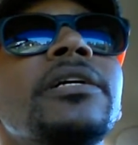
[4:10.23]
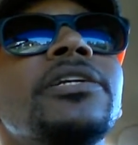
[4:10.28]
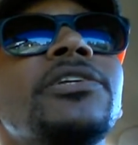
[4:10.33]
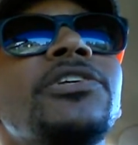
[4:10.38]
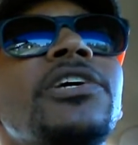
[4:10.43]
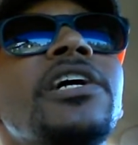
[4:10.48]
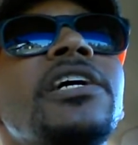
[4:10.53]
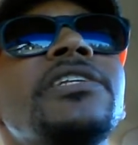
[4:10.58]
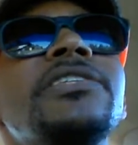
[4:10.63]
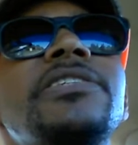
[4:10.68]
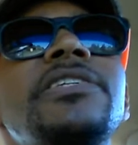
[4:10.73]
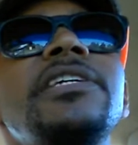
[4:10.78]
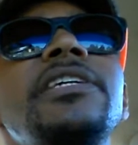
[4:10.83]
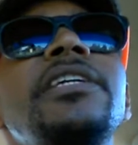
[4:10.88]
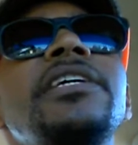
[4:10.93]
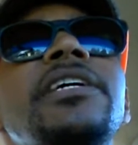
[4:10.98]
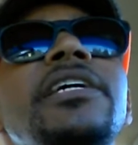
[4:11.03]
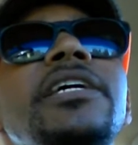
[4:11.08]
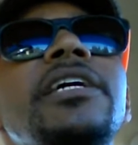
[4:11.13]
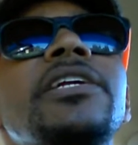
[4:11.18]
John
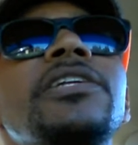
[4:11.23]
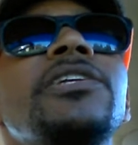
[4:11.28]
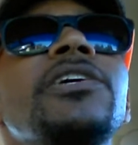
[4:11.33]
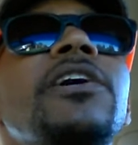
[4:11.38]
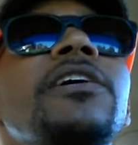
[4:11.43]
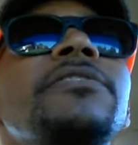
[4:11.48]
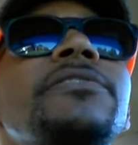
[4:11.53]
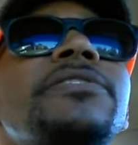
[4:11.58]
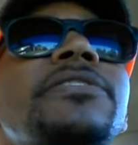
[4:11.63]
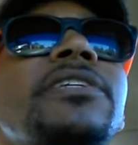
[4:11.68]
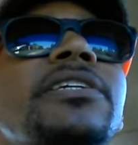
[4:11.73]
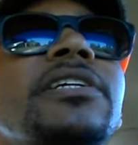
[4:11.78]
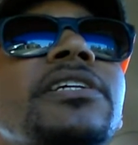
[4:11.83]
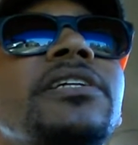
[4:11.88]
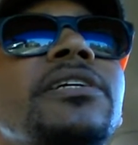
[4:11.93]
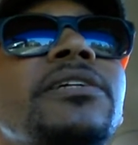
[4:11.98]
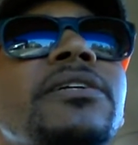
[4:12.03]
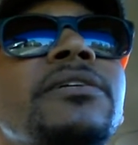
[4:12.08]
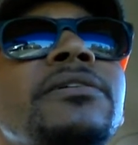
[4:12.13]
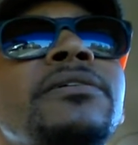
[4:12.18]
Cena and Dolph
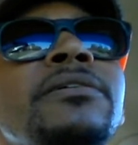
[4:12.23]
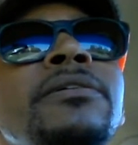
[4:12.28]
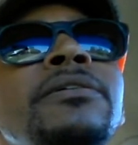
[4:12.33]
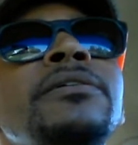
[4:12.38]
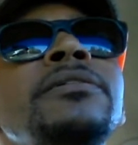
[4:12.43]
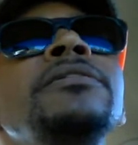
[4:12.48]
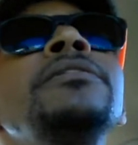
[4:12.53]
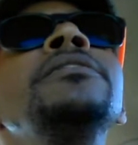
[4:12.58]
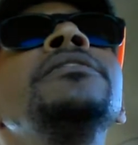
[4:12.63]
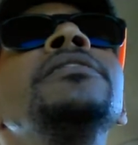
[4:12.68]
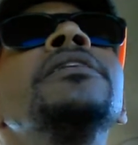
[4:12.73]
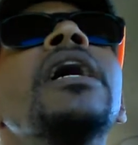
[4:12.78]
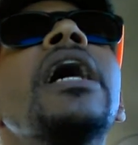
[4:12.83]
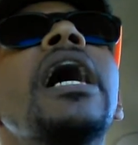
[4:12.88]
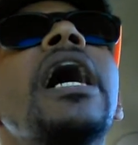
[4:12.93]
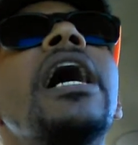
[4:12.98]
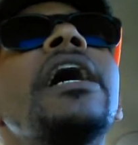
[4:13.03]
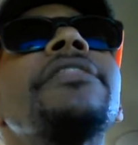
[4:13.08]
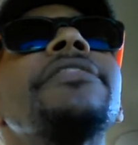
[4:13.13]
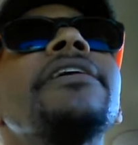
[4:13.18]
Ziggler,
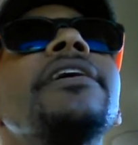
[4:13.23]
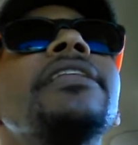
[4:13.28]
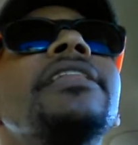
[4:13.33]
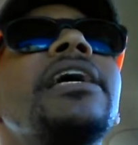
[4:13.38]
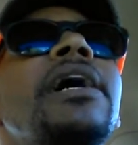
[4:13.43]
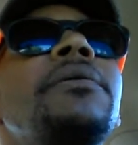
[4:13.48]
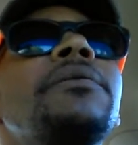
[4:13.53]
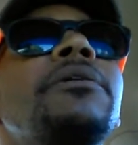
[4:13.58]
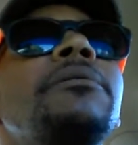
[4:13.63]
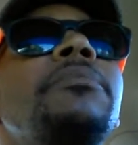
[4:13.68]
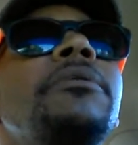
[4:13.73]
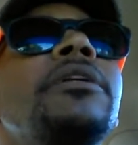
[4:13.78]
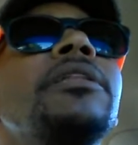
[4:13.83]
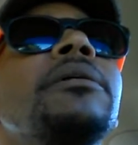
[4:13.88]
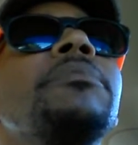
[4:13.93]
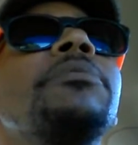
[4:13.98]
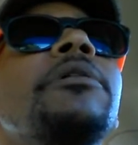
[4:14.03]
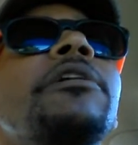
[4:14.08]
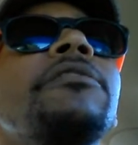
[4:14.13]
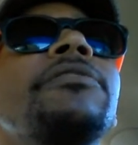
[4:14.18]
I thought that would have been
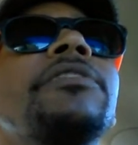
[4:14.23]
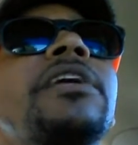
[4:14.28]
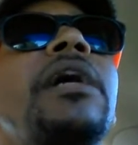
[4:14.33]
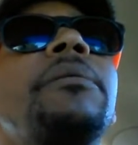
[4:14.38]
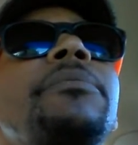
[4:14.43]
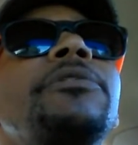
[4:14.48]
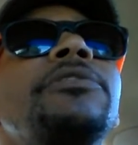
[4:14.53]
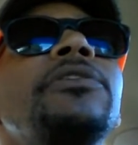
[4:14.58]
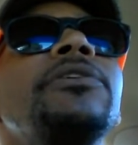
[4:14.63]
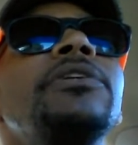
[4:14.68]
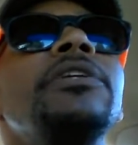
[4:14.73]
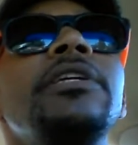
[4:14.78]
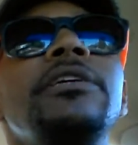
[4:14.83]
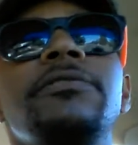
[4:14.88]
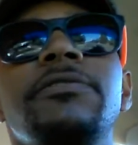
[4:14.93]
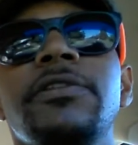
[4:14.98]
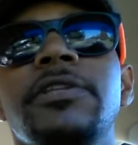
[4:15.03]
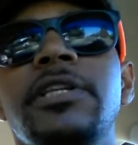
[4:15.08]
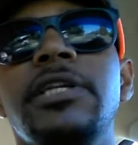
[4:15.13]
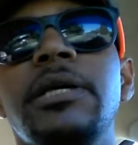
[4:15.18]
the perfect opportunity
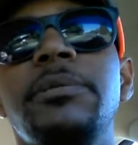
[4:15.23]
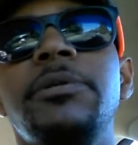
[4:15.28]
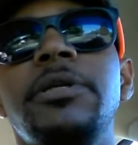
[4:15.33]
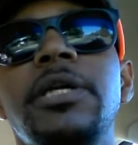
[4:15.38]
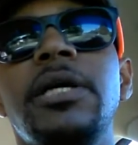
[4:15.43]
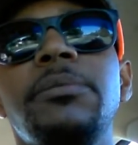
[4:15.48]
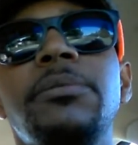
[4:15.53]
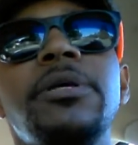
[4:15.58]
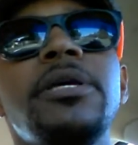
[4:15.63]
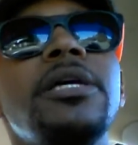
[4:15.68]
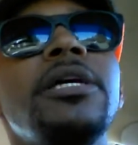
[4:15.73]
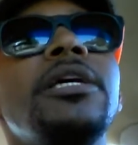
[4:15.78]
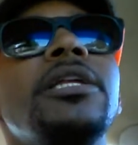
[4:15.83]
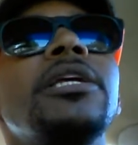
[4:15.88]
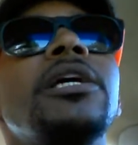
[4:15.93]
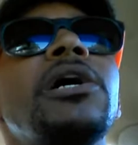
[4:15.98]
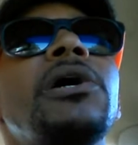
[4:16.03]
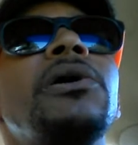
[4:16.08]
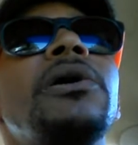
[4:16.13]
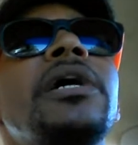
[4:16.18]
for the WWE
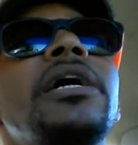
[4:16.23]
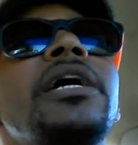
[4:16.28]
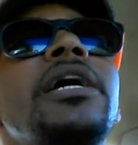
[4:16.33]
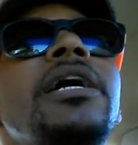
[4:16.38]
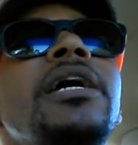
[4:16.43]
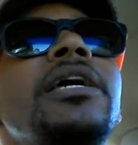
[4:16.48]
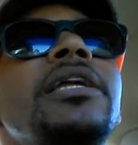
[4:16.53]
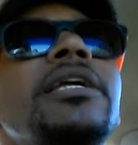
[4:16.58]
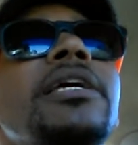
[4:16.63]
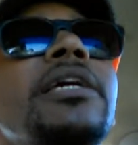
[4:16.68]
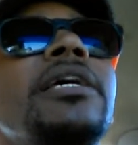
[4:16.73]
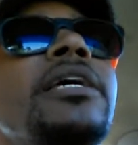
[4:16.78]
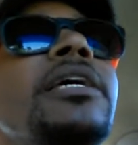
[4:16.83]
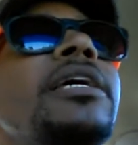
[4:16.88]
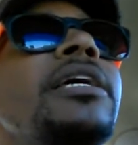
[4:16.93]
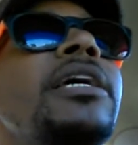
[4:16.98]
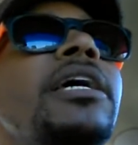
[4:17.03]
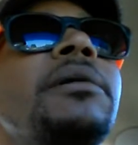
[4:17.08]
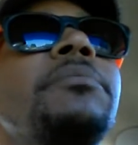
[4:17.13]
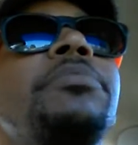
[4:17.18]
to go ahead
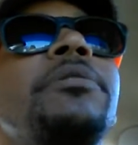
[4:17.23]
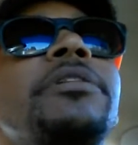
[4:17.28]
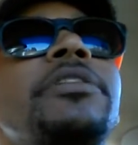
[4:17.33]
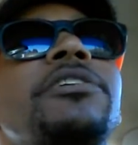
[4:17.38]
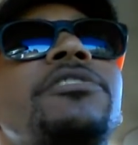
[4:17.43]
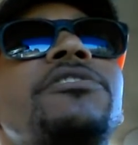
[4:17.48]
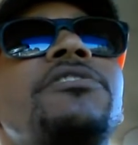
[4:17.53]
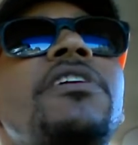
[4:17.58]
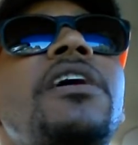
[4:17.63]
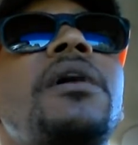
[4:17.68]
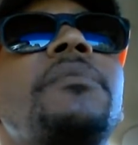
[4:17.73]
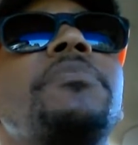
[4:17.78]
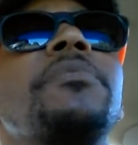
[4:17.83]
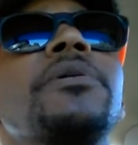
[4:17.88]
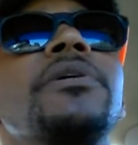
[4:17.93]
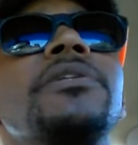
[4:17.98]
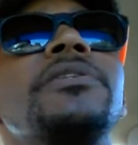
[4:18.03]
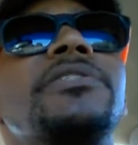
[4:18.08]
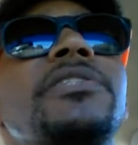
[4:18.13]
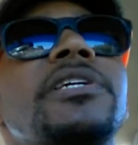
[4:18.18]
and put the strap
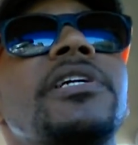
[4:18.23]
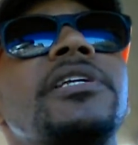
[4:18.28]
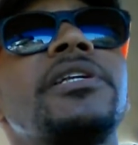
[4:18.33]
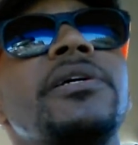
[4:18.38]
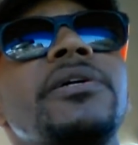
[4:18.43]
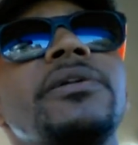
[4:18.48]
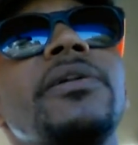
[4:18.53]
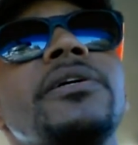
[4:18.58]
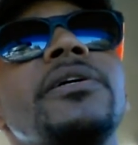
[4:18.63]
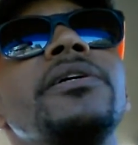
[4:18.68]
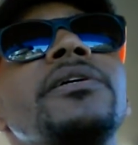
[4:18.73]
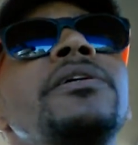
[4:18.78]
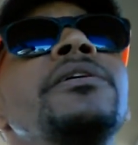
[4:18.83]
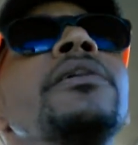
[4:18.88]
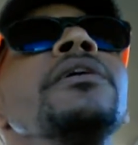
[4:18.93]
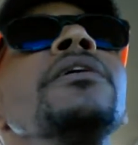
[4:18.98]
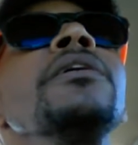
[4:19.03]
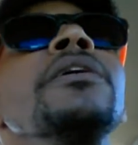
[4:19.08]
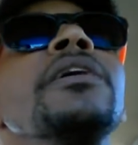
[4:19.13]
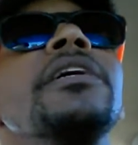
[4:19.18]
on Ziggler.
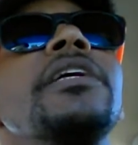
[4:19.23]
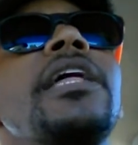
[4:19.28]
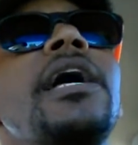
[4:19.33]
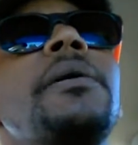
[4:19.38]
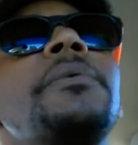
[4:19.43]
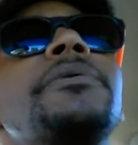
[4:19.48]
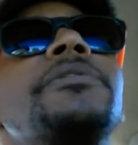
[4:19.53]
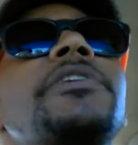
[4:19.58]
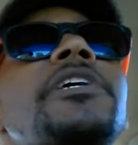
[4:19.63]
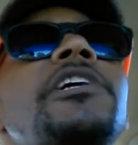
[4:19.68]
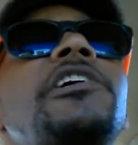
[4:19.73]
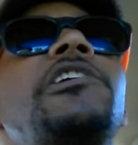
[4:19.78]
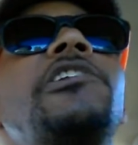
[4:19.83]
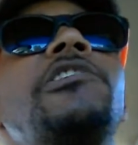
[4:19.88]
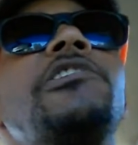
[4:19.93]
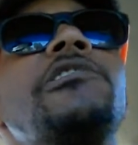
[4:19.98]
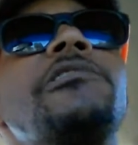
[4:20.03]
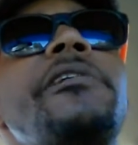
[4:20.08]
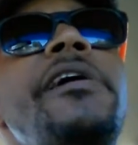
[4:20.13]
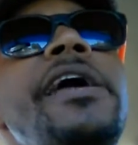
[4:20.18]
That was a
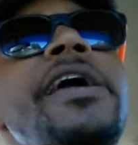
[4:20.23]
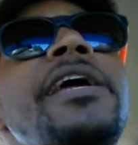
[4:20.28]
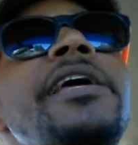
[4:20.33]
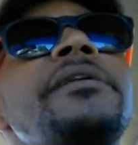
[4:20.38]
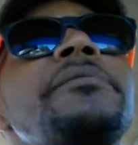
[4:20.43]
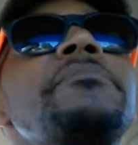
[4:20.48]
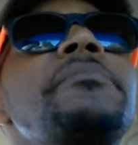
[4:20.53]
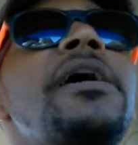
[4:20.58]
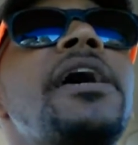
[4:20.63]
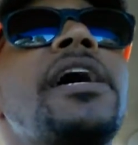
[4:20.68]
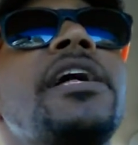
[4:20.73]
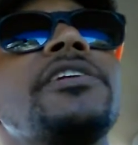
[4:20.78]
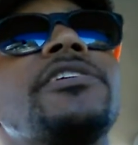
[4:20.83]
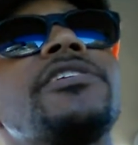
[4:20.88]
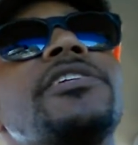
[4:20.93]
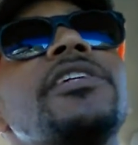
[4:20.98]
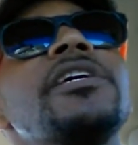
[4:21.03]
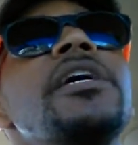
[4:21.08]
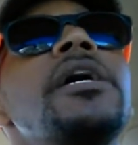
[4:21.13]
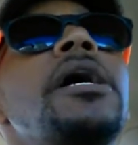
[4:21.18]
great match.
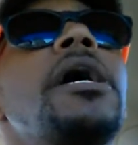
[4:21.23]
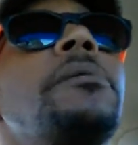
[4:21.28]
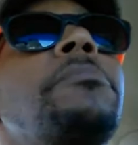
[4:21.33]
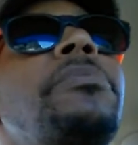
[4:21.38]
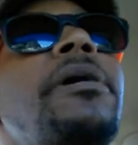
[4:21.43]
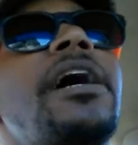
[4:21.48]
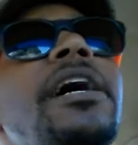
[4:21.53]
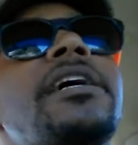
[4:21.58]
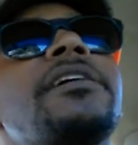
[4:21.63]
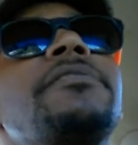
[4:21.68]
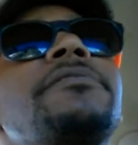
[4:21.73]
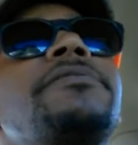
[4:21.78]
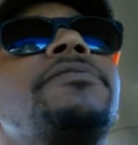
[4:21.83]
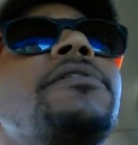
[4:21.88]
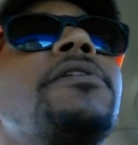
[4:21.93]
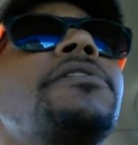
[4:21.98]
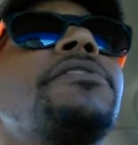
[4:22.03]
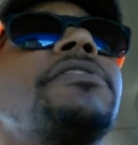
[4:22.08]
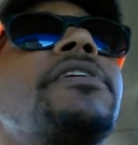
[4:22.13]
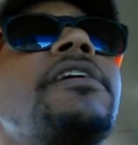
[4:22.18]
A back and
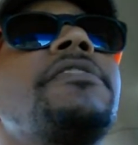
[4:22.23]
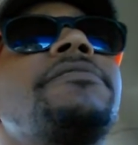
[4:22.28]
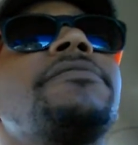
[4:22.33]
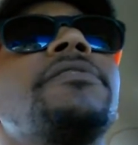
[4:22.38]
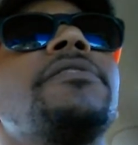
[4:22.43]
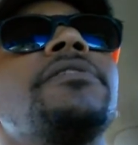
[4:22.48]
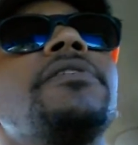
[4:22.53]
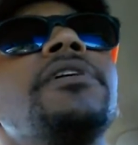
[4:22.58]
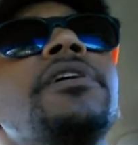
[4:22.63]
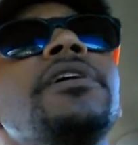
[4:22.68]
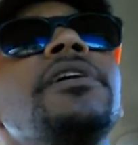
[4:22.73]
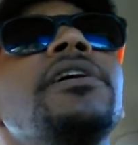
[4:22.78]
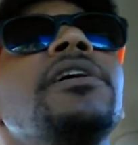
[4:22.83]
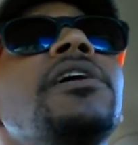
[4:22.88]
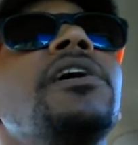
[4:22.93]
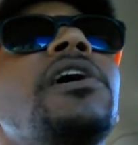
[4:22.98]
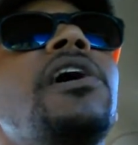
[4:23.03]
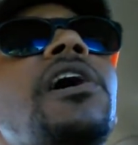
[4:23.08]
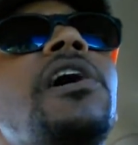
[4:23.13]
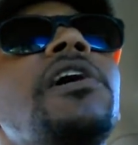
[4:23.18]
forth effort.
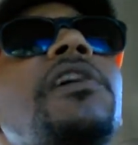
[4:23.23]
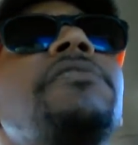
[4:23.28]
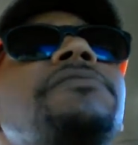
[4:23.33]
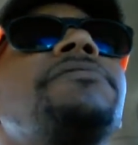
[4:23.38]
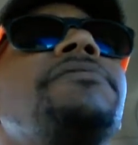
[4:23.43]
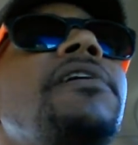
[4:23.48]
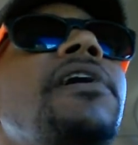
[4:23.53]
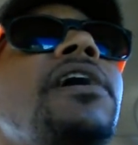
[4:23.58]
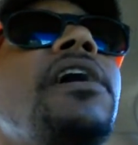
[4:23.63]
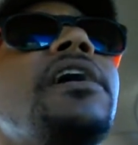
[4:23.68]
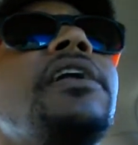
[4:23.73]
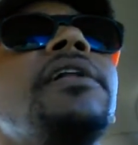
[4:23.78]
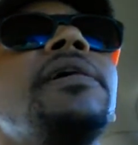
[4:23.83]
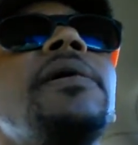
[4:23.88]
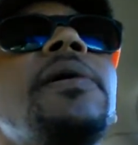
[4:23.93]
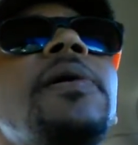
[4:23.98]
Hard fought.